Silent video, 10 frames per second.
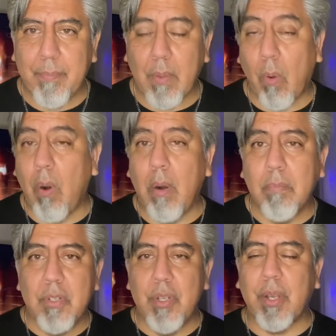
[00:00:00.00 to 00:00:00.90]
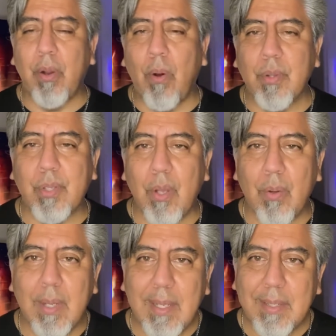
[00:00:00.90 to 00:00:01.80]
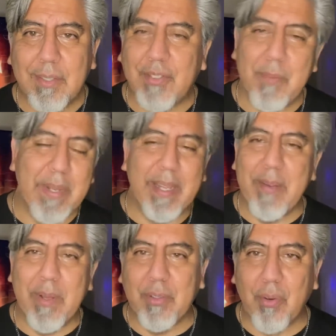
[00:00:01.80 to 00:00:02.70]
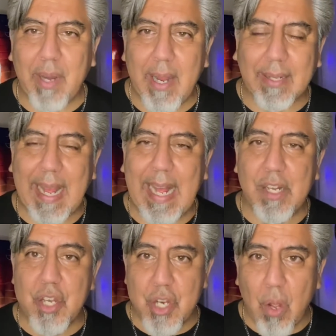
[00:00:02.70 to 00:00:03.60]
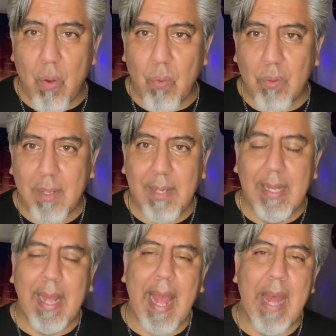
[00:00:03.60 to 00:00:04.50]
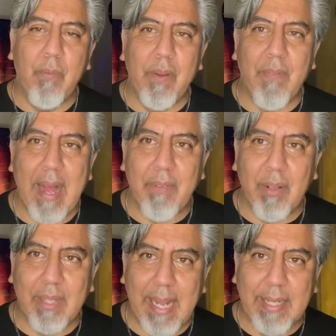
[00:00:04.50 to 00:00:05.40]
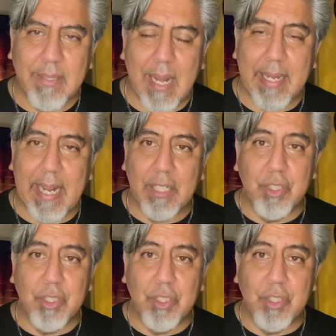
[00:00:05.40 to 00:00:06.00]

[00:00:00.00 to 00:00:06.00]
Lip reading: Or you can also just send me an email direct at joe@revivela.net.